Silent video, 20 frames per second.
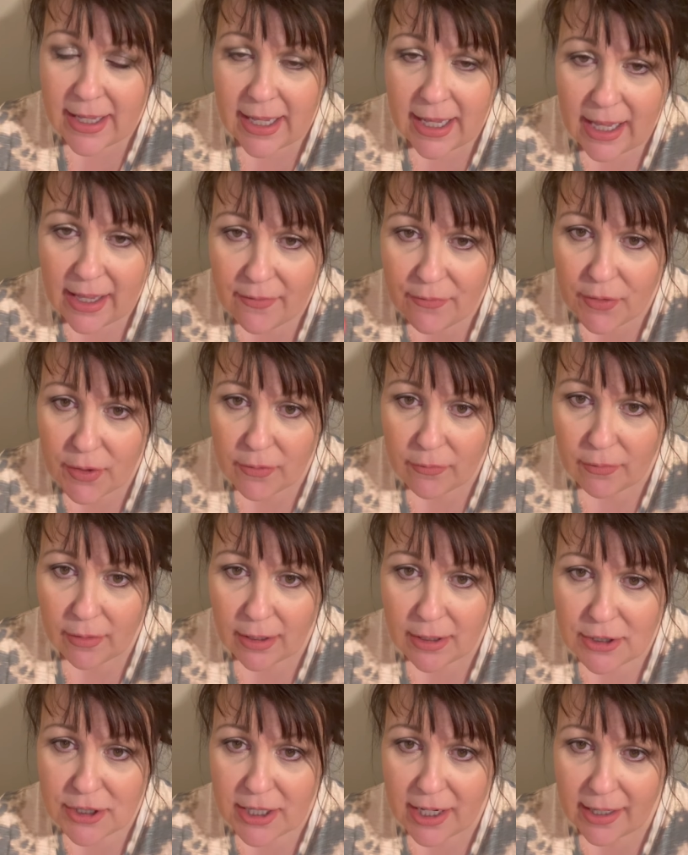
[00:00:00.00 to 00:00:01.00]
If you've
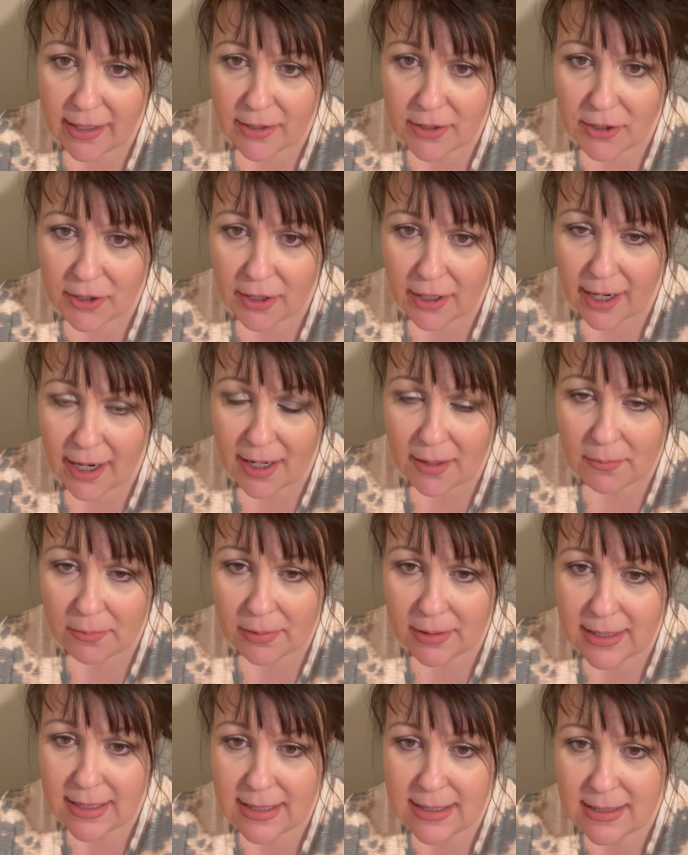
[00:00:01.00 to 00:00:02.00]
not checked her out,
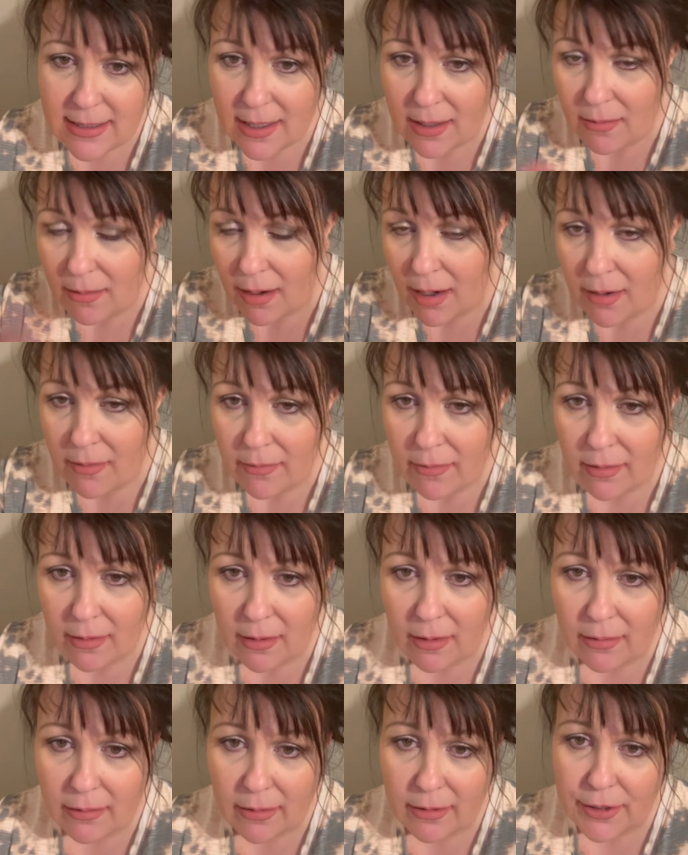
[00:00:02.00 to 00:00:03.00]
please go over
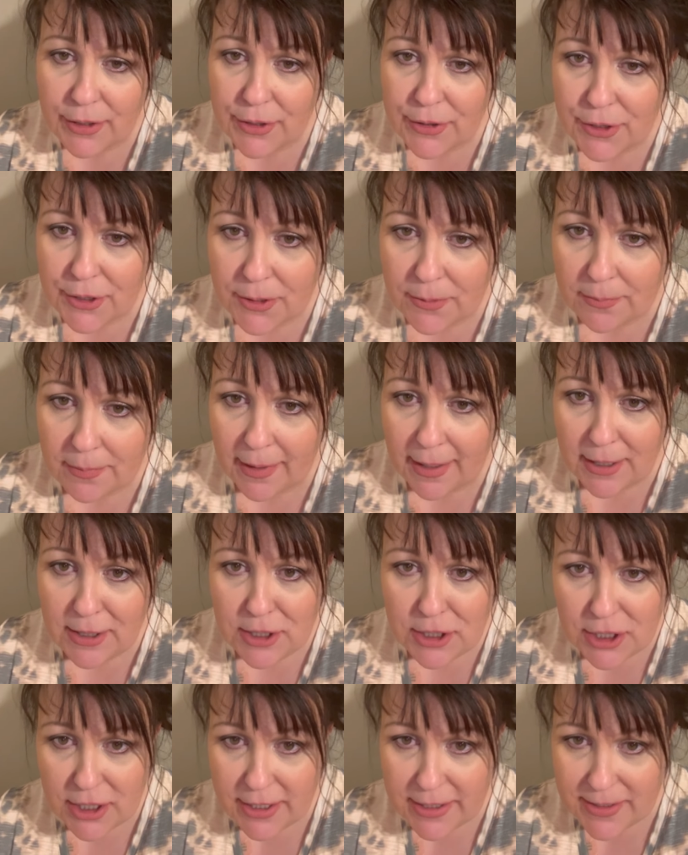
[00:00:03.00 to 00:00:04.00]
on her YouTube page.
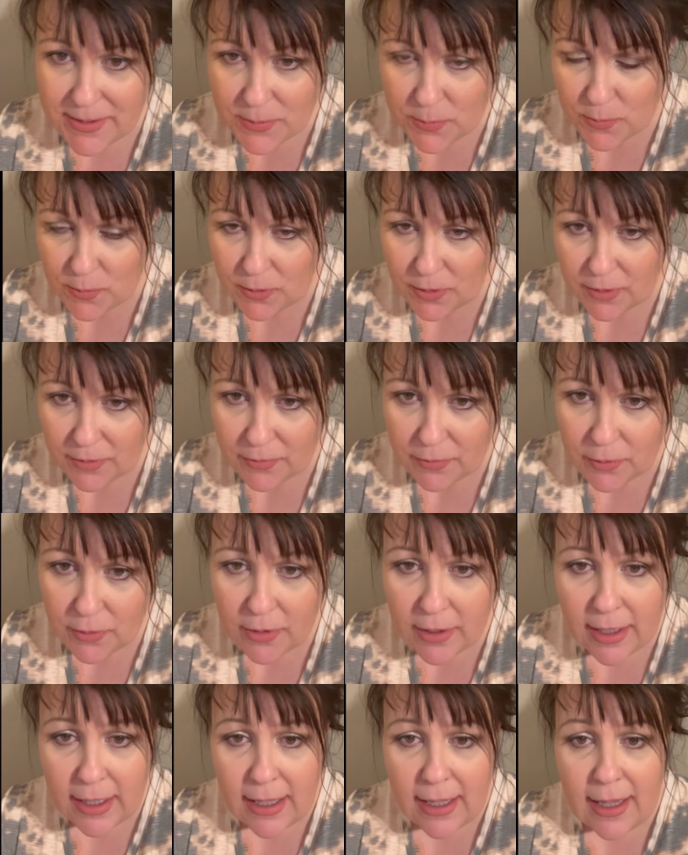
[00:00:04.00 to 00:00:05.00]
She is wonderful,
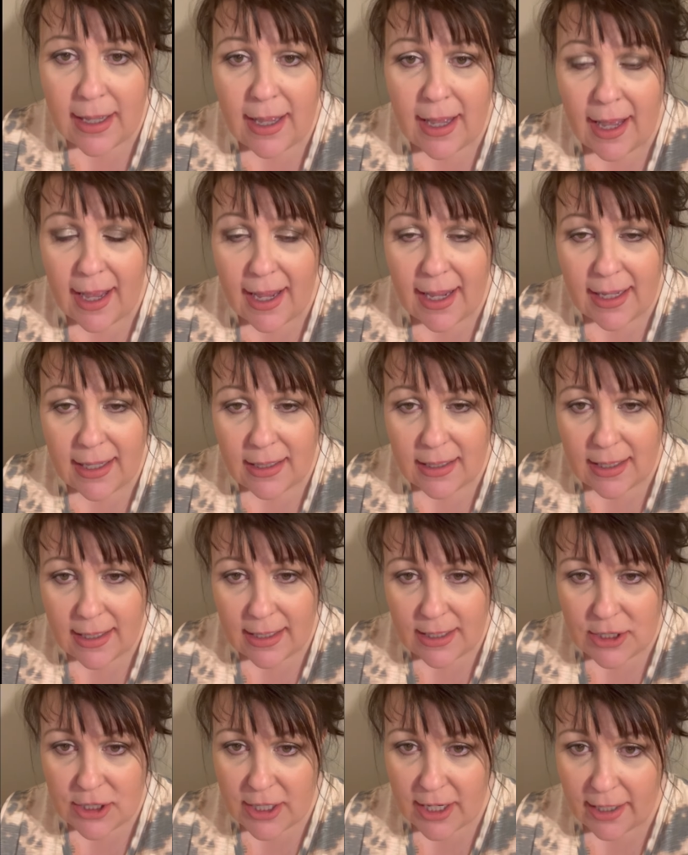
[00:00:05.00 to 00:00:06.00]

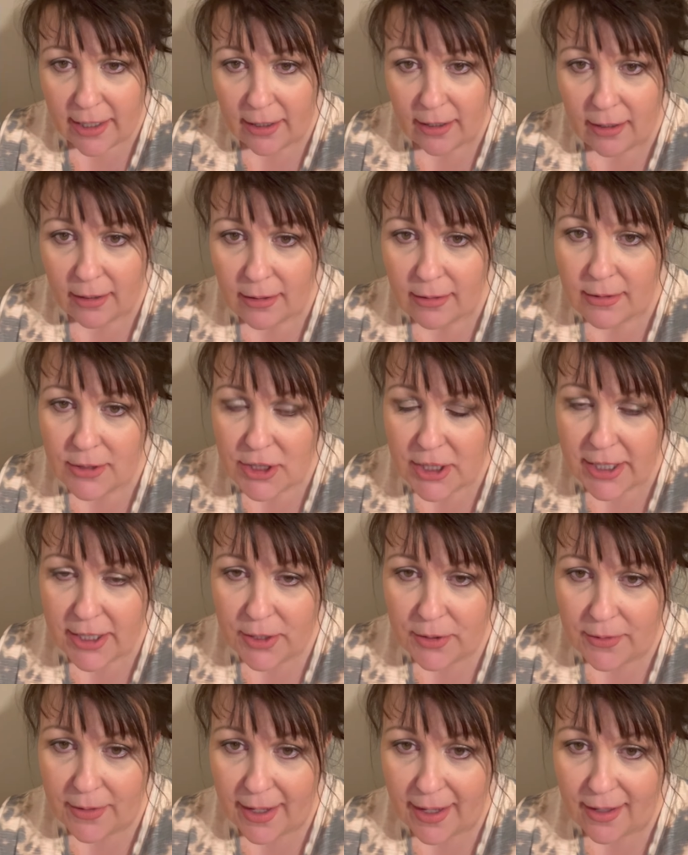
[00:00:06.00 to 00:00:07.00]
and check her
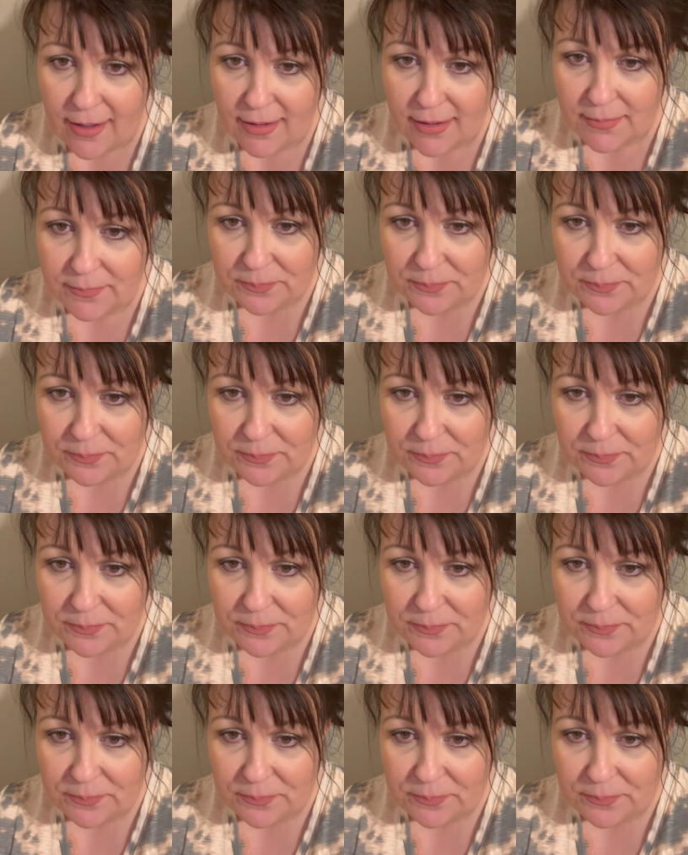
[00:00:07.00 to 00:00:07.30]
channel out